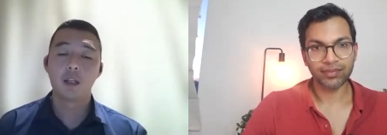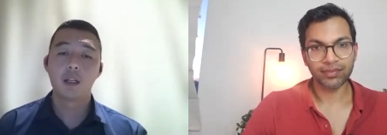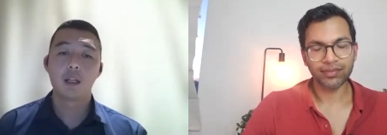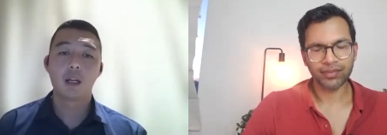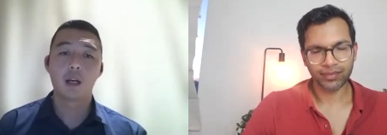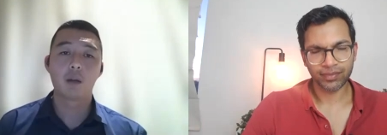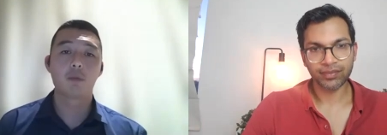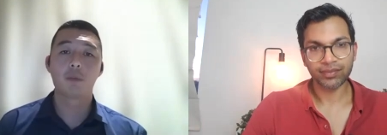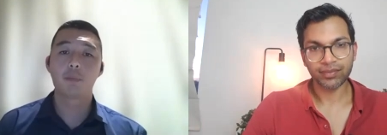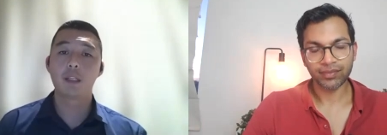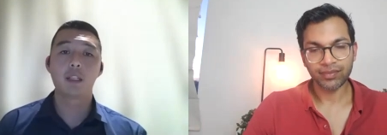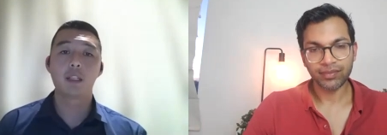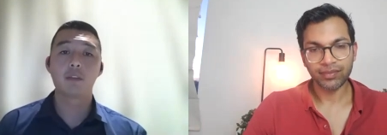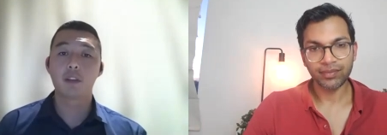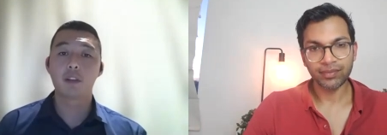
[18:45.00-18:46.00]
Speaker 1: I would be
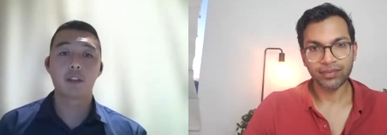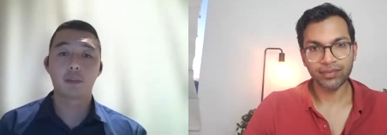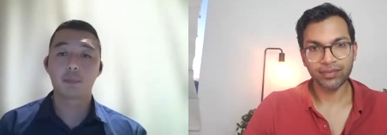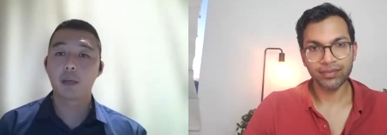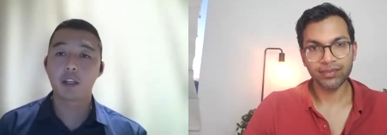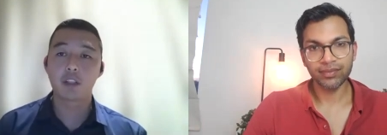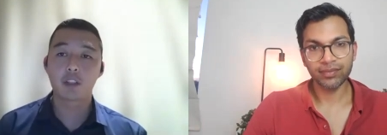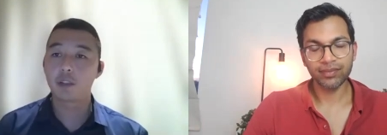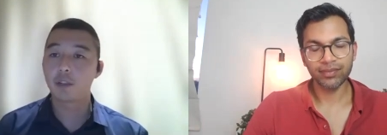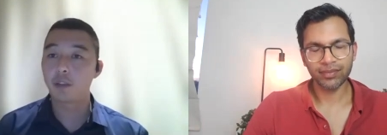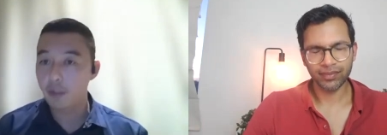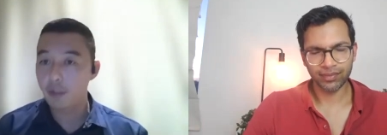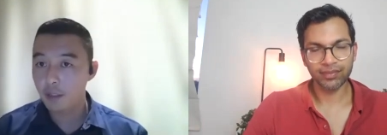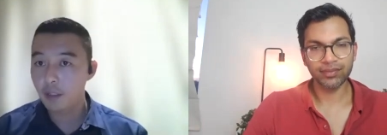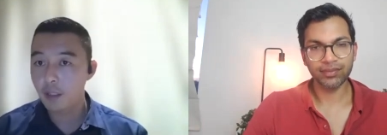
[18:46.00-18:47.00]
giving this
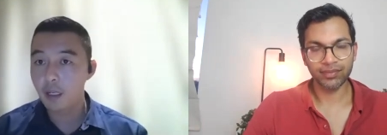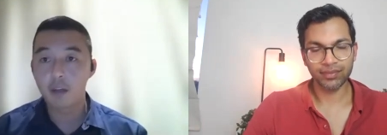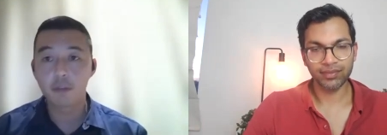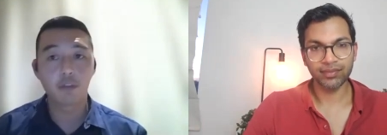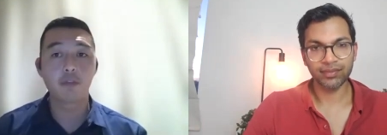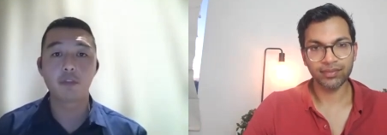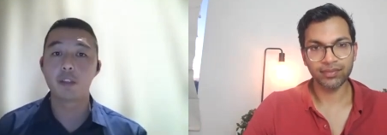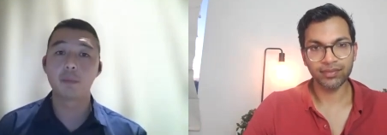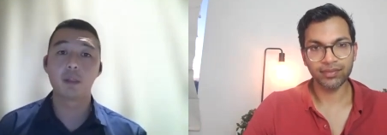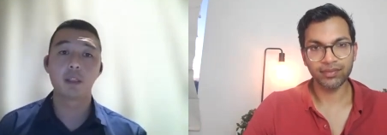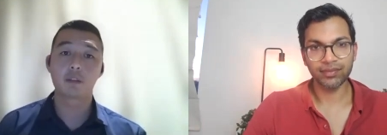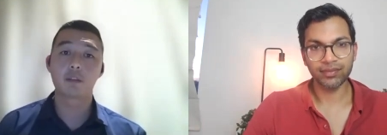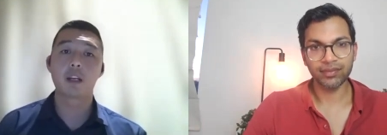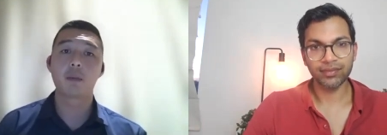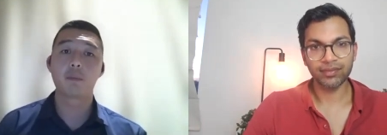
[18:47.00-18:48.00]
patient uh, fifty
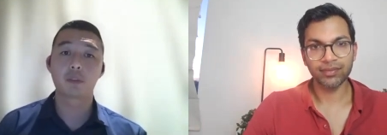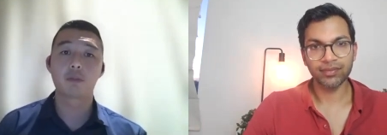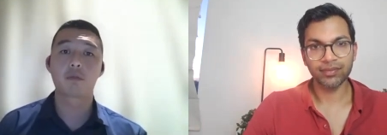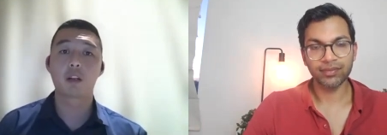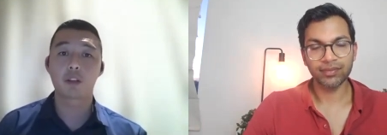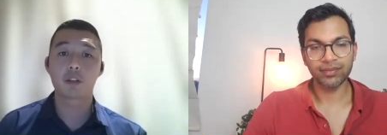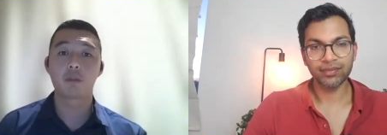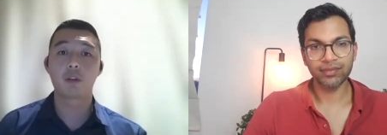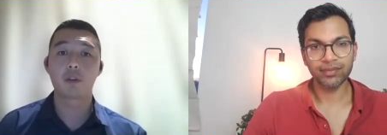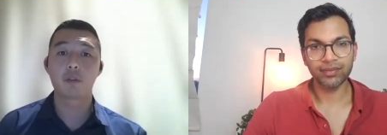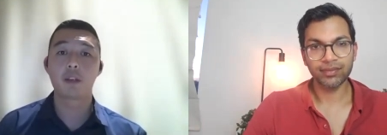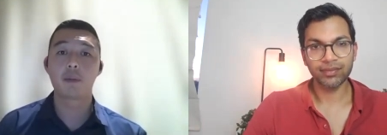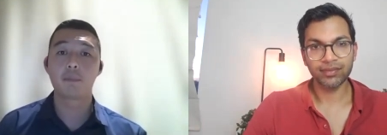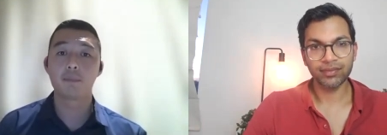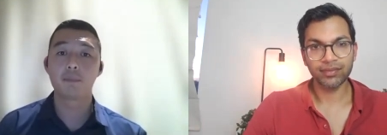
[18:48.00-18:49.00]
milligrams of
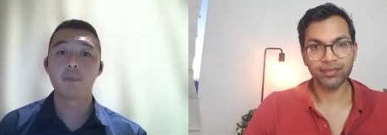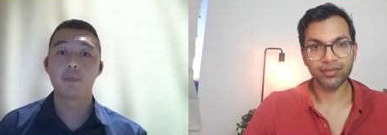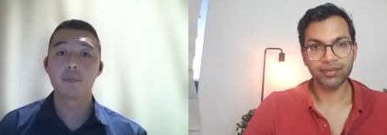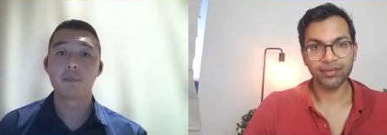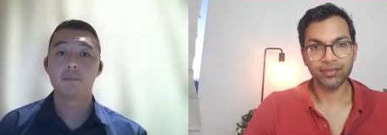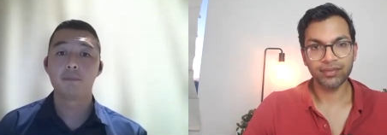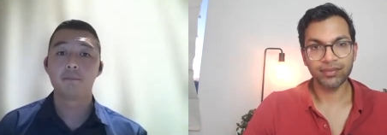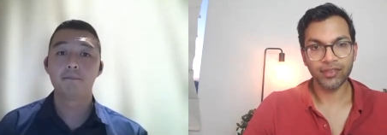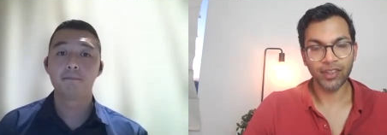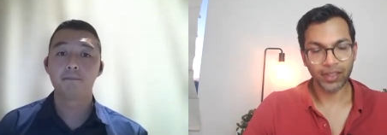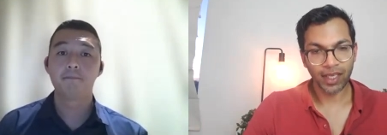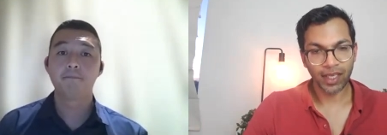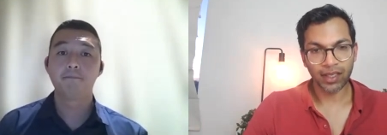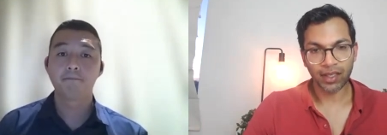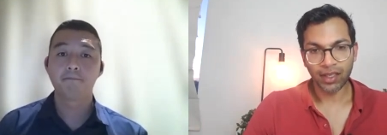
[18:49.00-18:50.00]
rocuronium.
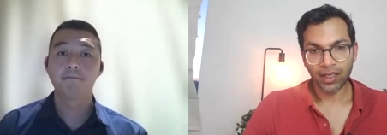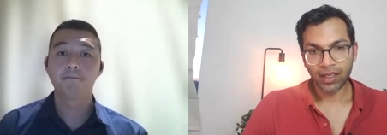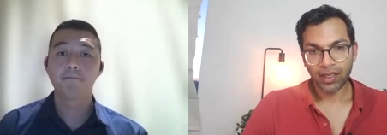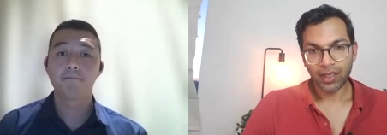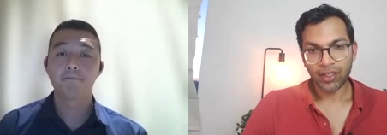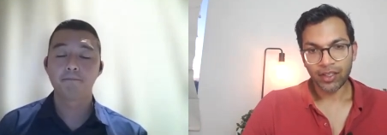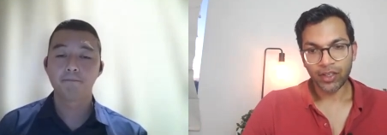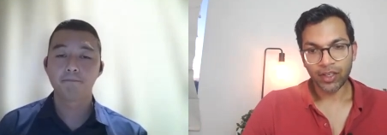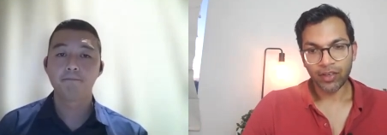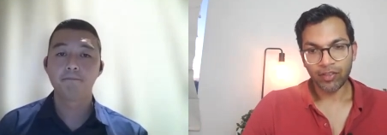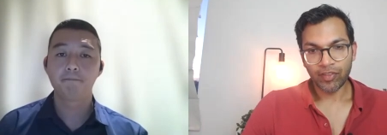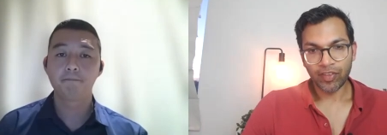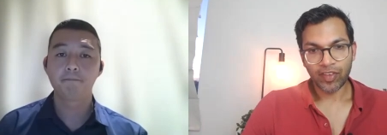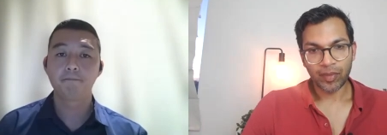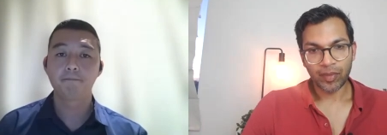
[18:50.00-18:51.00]
Okay,
Speaker 2: you give
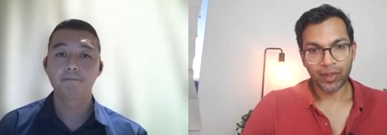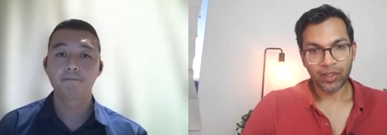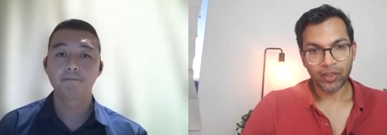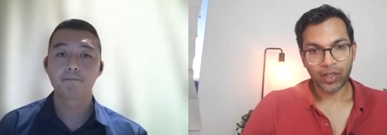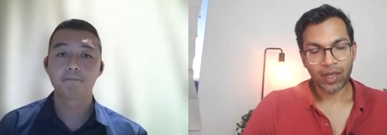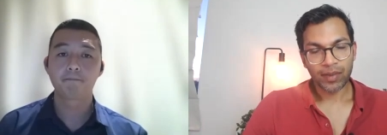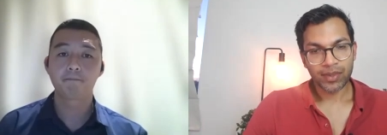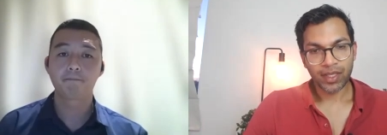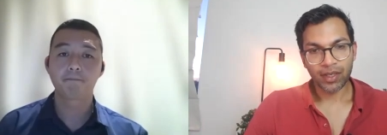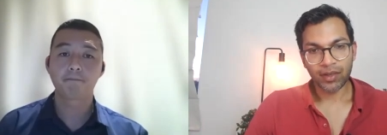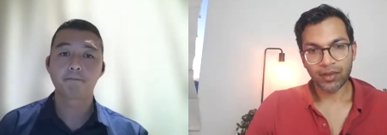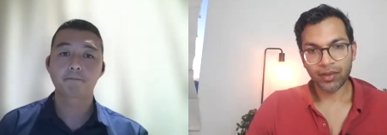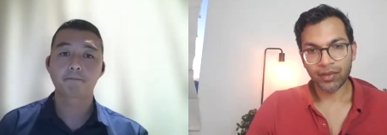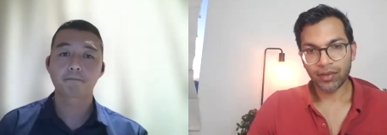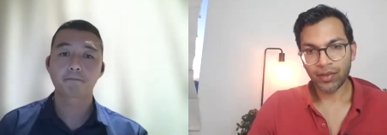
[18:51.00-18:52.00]
the fifty milligrams,
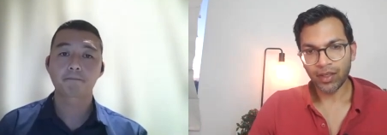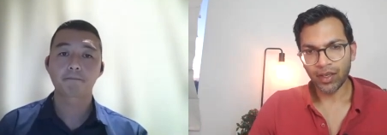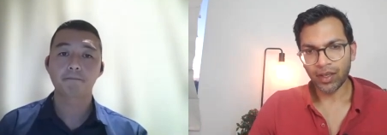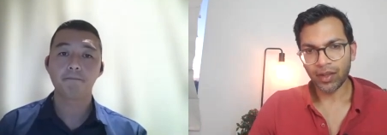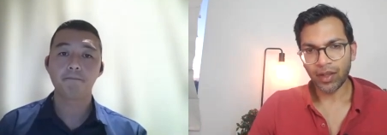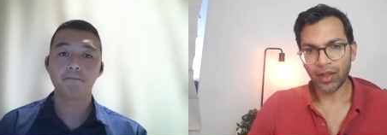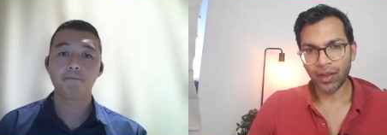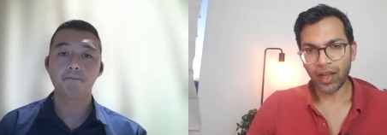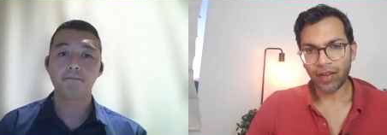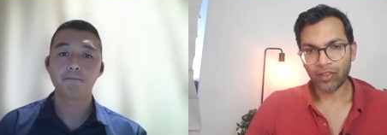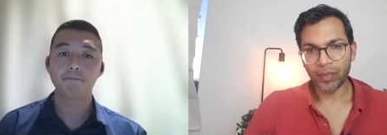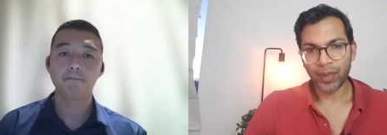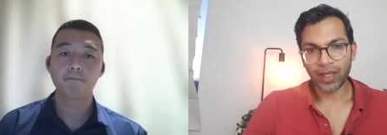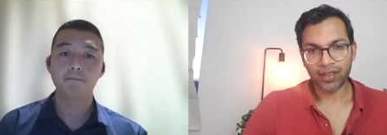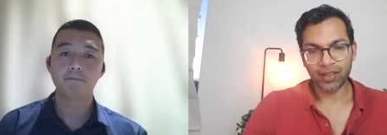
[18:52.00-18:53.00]
and you know,
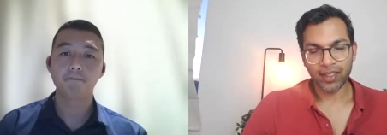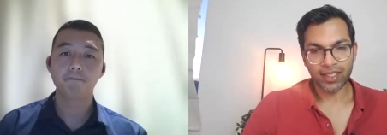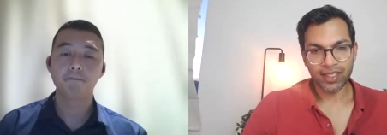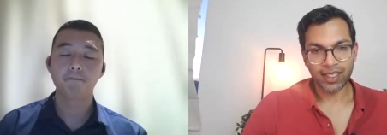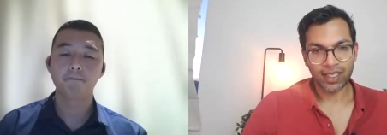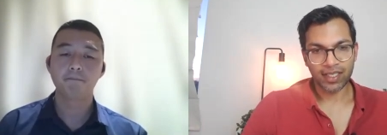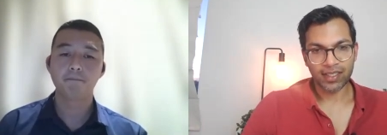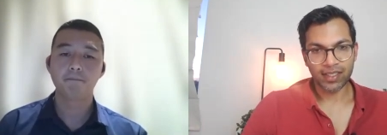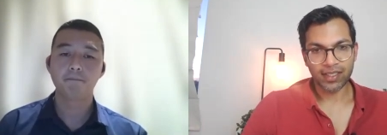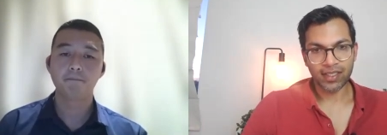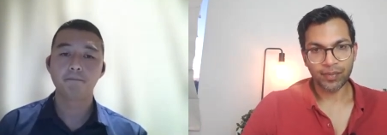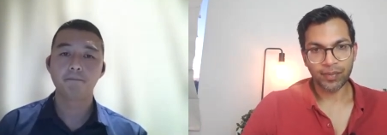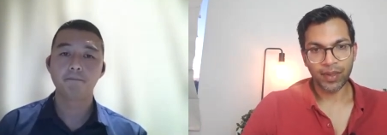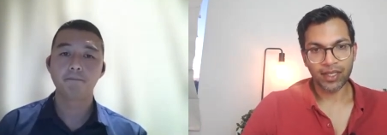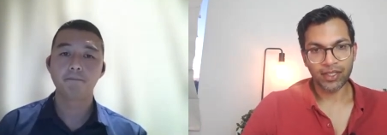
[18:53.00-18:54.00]
after about thirty seconds,
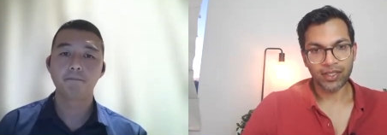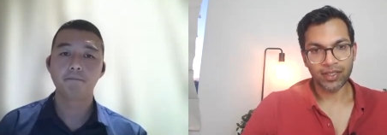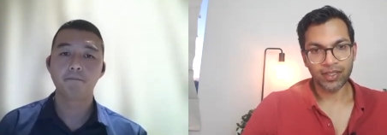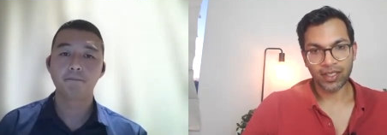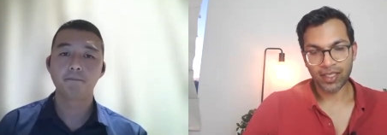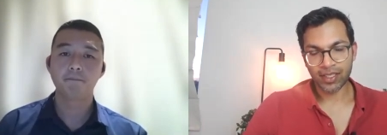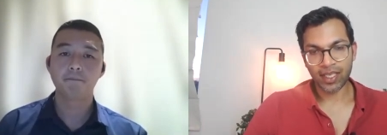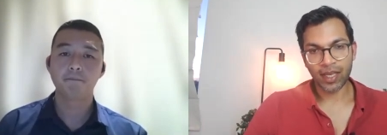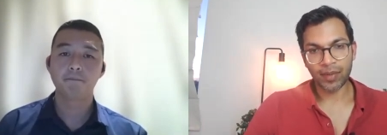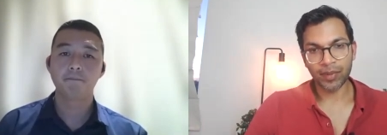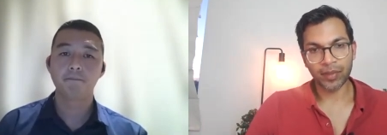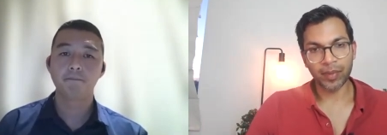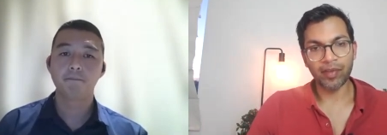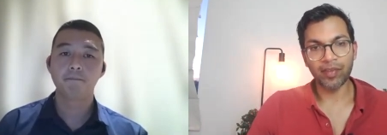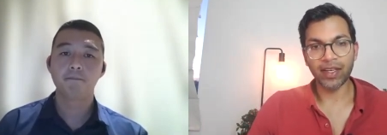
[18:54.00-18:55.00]
the patient is able
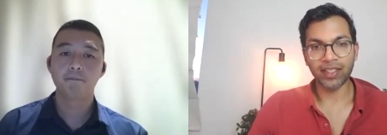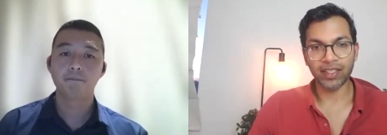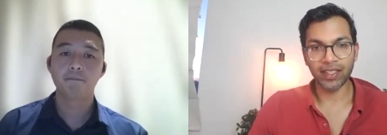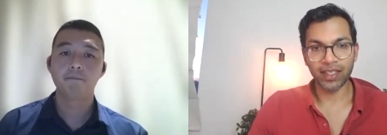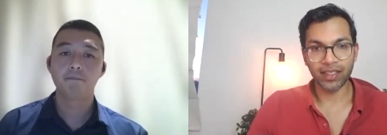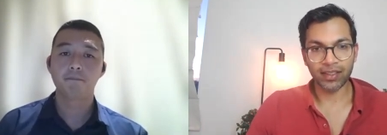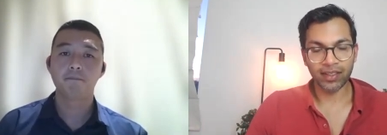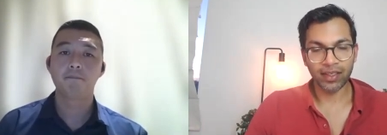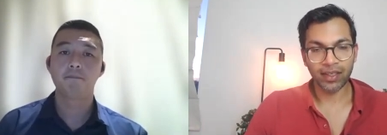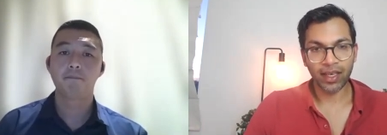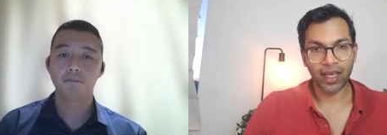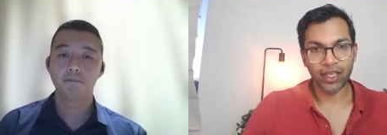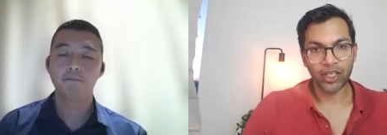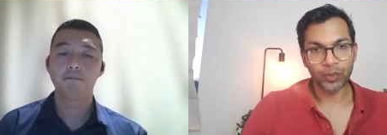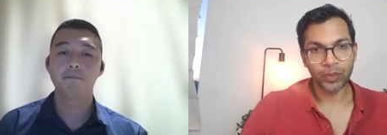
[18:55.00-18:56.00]
to be ventilated,
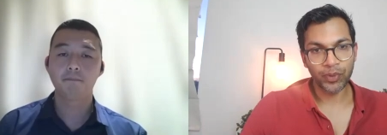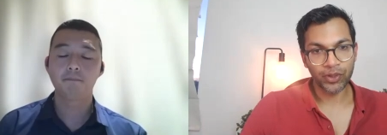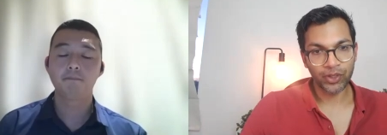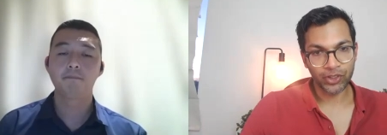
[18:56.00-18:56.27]
and you put a